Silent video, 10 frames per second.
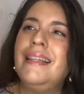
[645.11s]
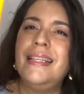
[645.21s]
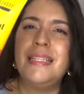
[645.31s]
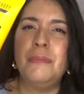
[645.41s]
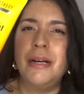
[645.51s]

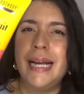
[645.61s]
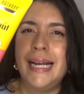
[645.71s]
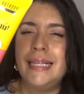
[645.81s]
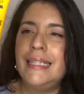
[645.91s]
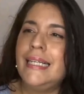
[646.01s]
this Marc
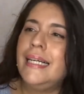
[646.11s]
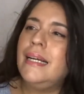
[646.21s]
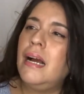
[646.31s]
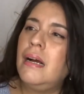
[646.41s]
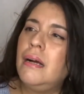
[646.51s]

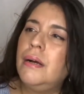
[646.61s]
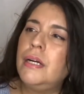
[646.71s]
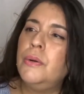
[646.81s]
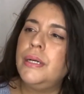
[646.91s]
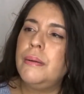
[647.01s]
Anthony
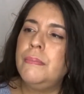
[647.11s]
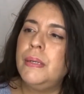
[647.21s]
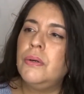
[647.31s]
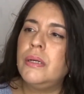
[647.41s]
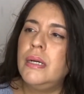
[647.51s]
coconut
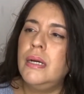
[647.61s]
milk